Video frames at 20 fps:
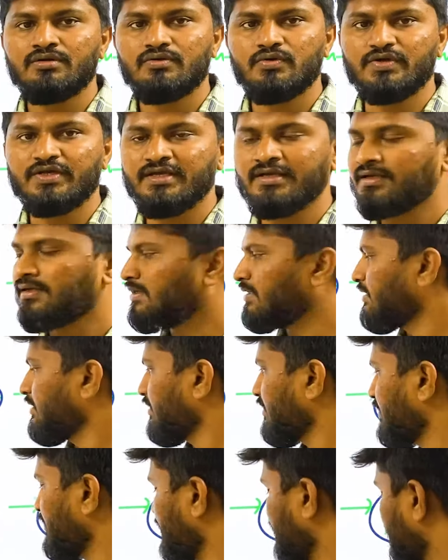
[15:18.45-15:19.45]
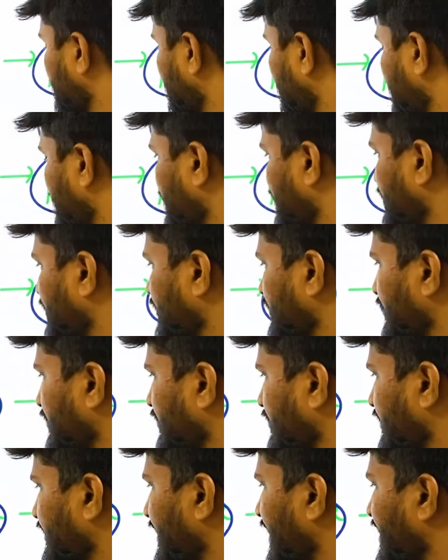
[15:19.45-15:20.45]
Okay, in
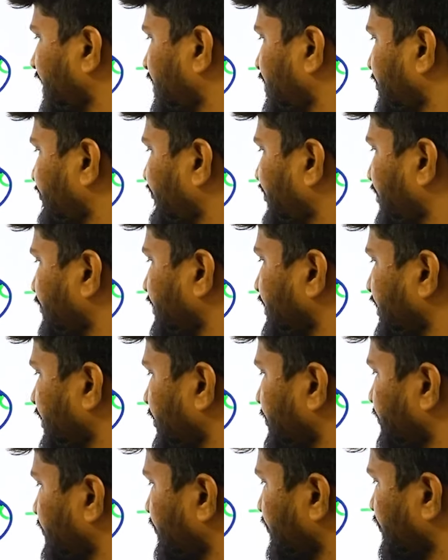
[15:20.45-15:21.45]
cat family